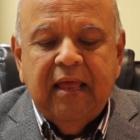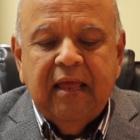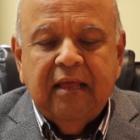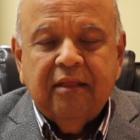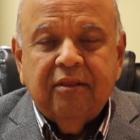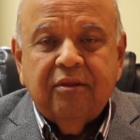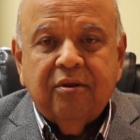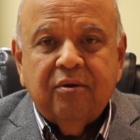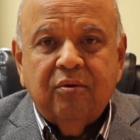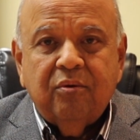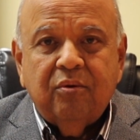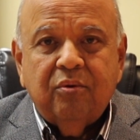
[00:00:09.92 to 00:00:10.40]

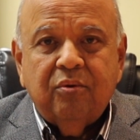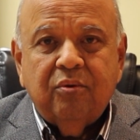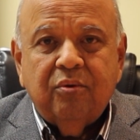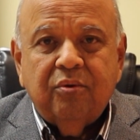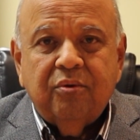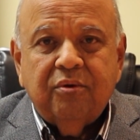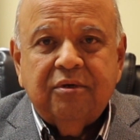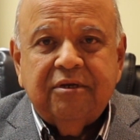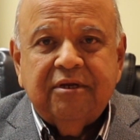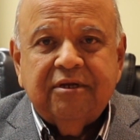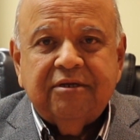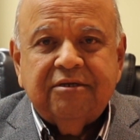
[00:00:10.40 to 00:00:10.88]

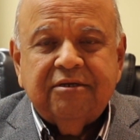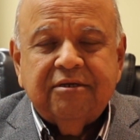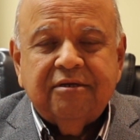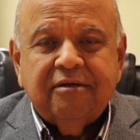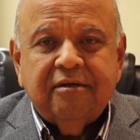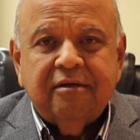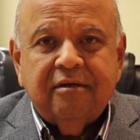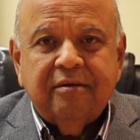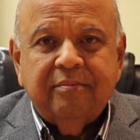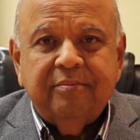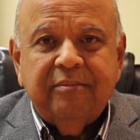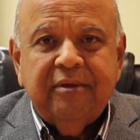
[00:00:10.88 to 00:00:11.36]
through
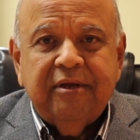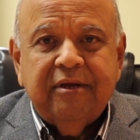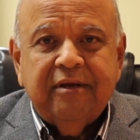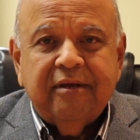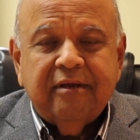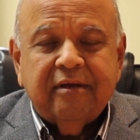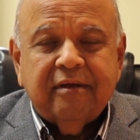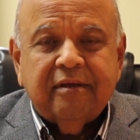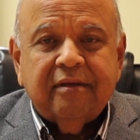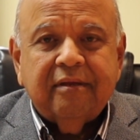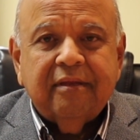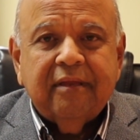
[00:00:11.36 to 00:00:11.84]
digital
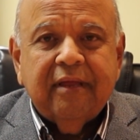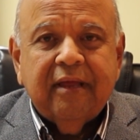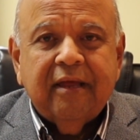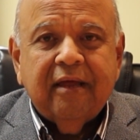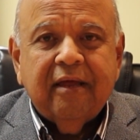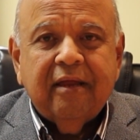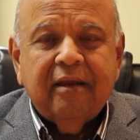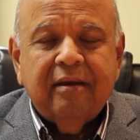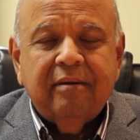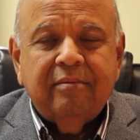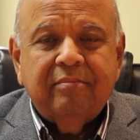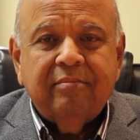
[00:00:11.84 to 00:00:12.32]
media,
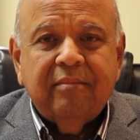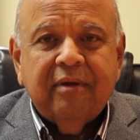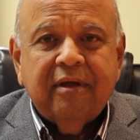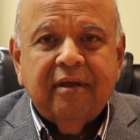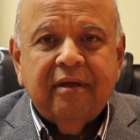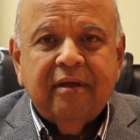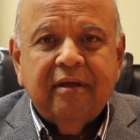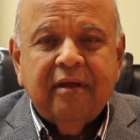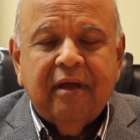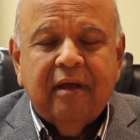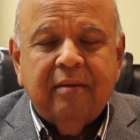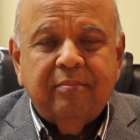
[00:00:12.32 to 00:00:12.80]
and
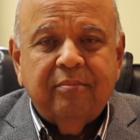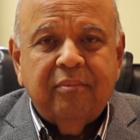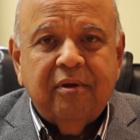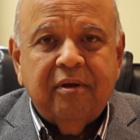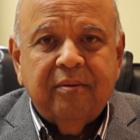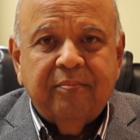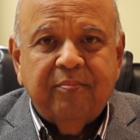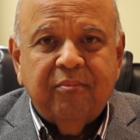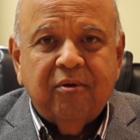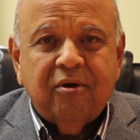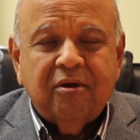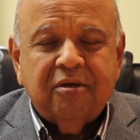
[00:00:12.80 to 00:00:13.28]
my humble
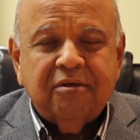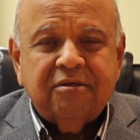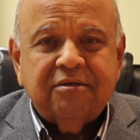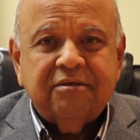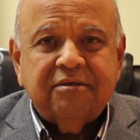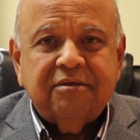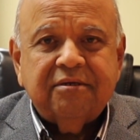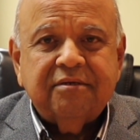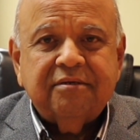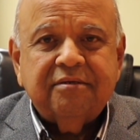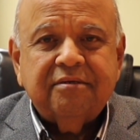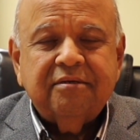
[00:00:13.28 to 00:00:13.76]

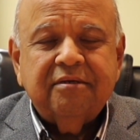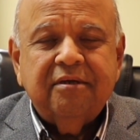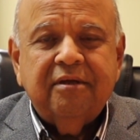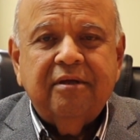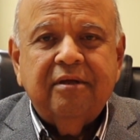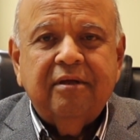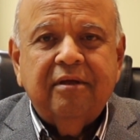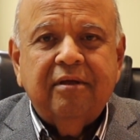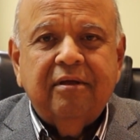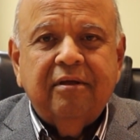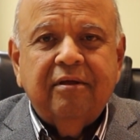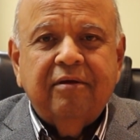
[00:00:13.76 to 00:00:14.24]
apologies
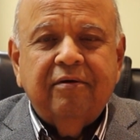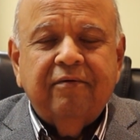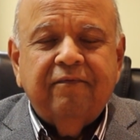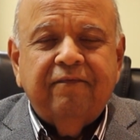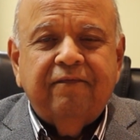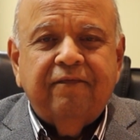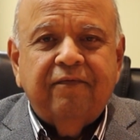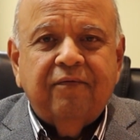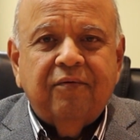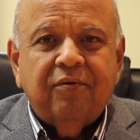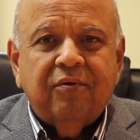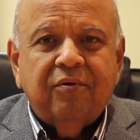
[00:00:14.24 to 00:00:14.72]

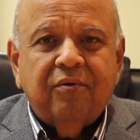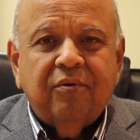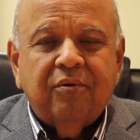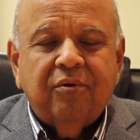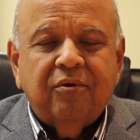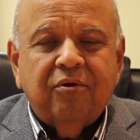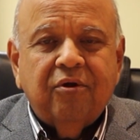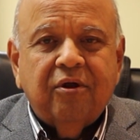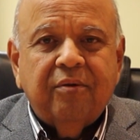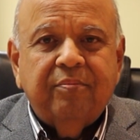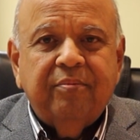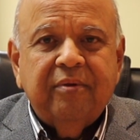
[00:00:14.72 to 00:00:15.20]
for
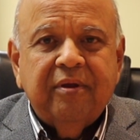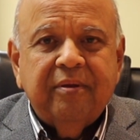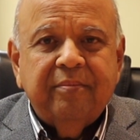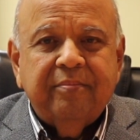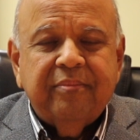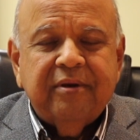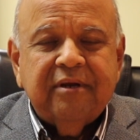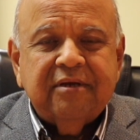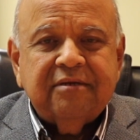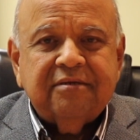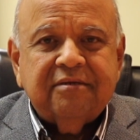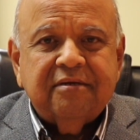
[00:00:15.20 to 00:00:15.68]
not being
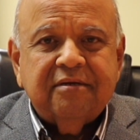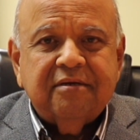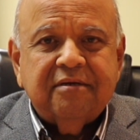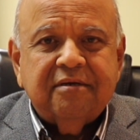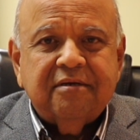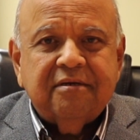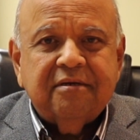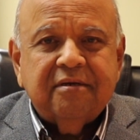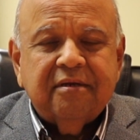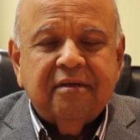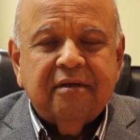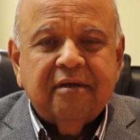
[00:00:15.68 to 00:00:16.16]
present
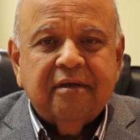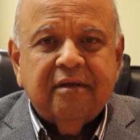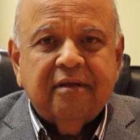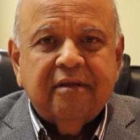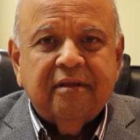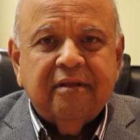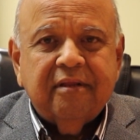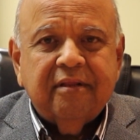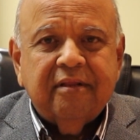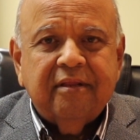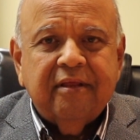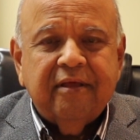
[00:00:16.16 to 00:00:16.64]

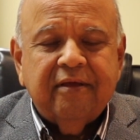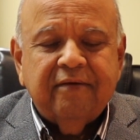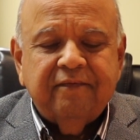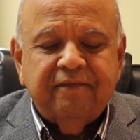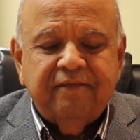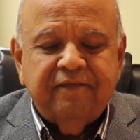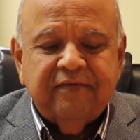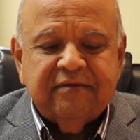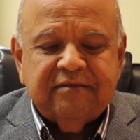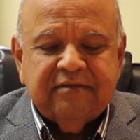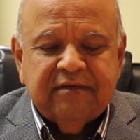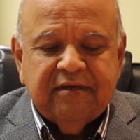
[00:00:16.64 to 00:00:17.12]
there
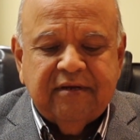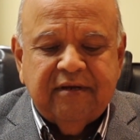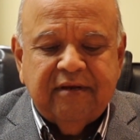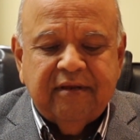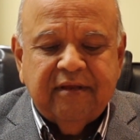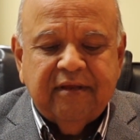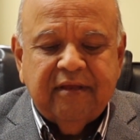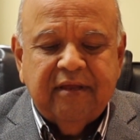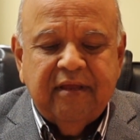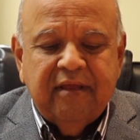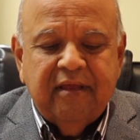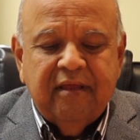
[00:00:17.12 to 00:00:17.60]

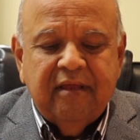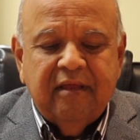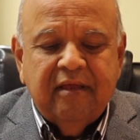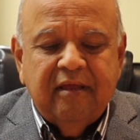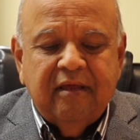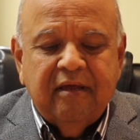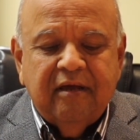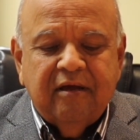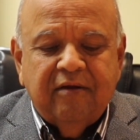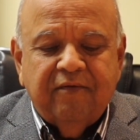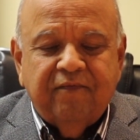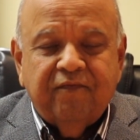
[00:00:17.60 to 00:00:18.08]
physically.
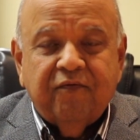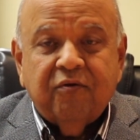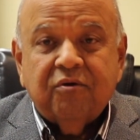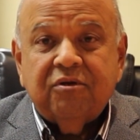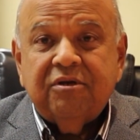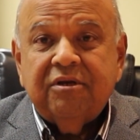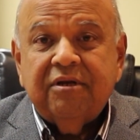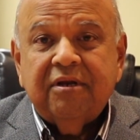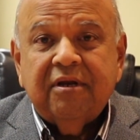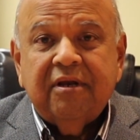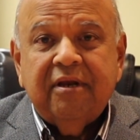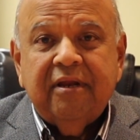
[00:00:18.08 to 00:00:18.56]

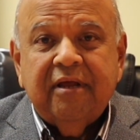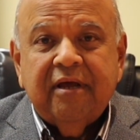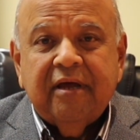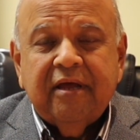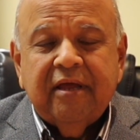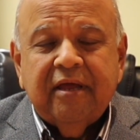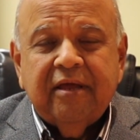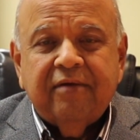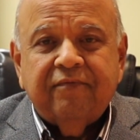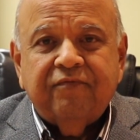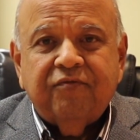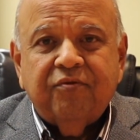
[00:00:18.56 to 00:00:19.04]
Unfortunately, I
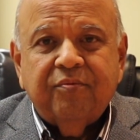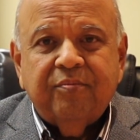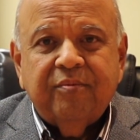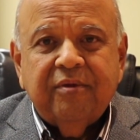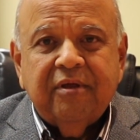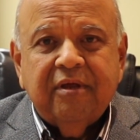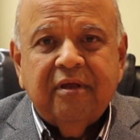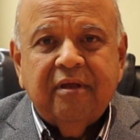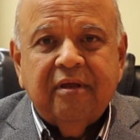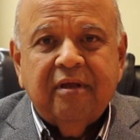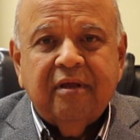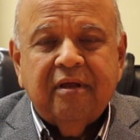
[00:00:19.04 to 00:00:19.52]
have to
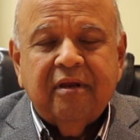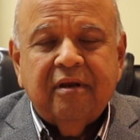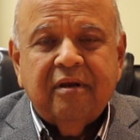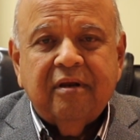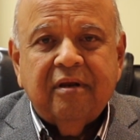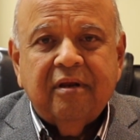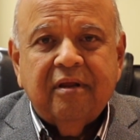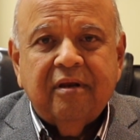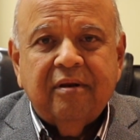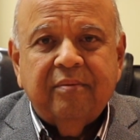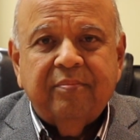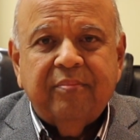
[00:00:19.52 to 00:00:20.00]
be
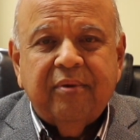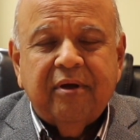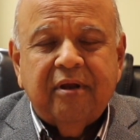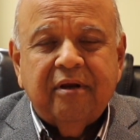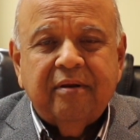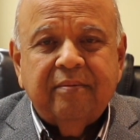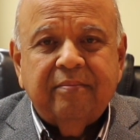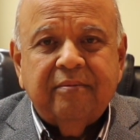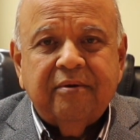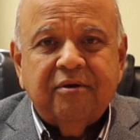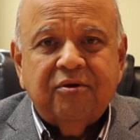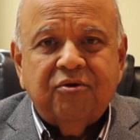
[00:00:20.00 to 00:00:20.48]
in
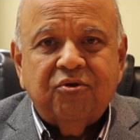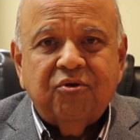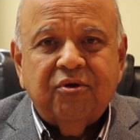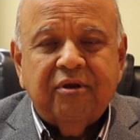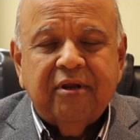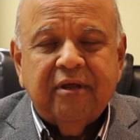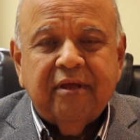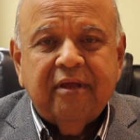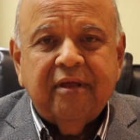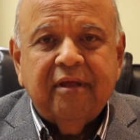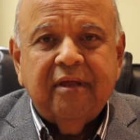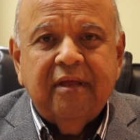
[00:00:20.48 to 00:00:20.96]
Parliament
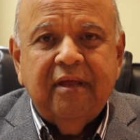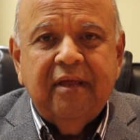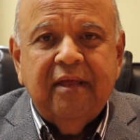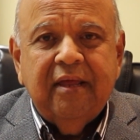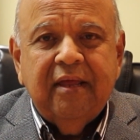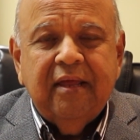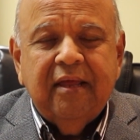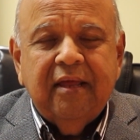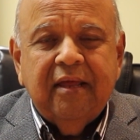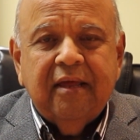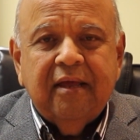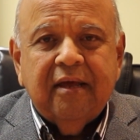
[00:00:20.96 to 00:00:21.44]
today,
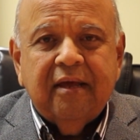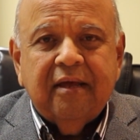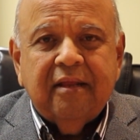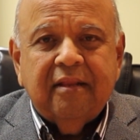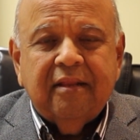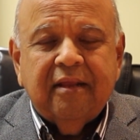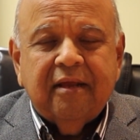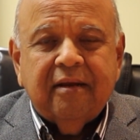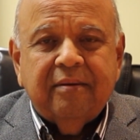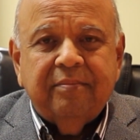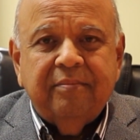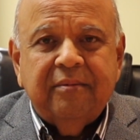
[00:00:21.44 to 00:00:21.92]
and
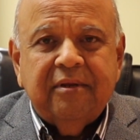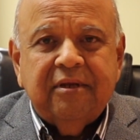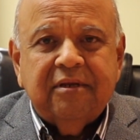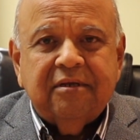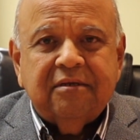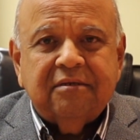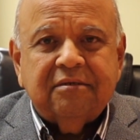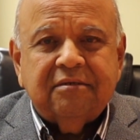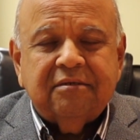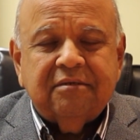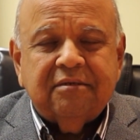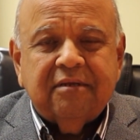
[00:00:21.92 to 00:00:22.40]
that
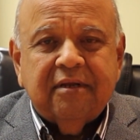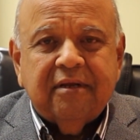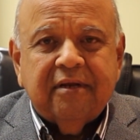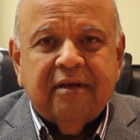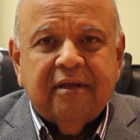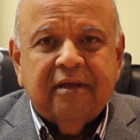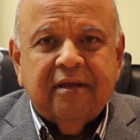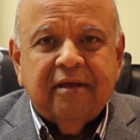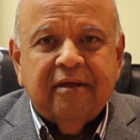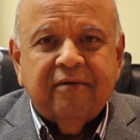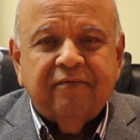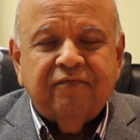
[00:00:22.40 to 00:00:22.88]
means that
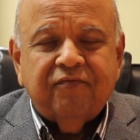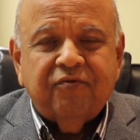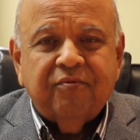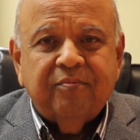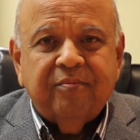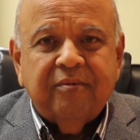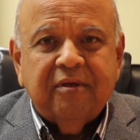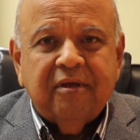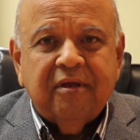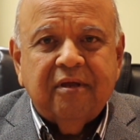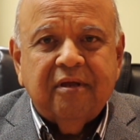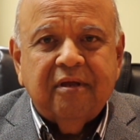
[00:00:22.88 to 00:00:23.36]
I have to
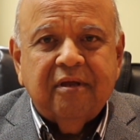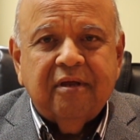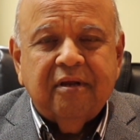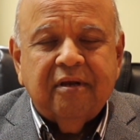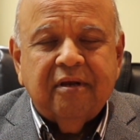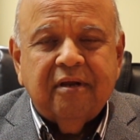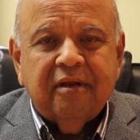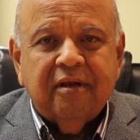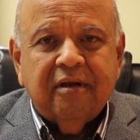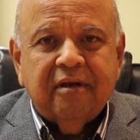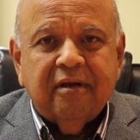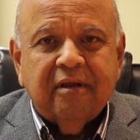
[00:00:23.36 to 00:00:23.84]
be
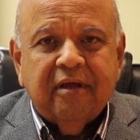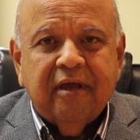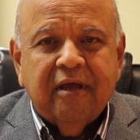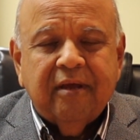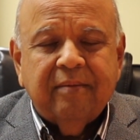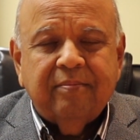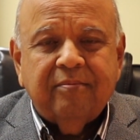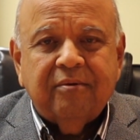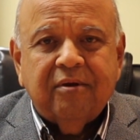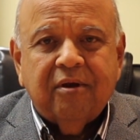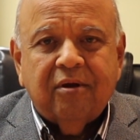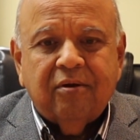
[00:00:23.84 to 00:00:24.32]
in
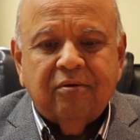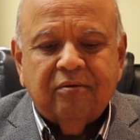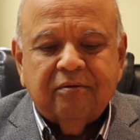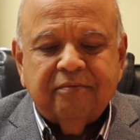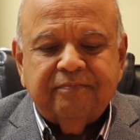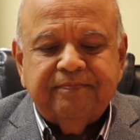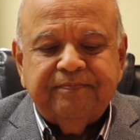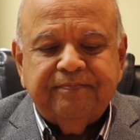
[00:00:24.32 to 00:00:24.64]
Cape Town.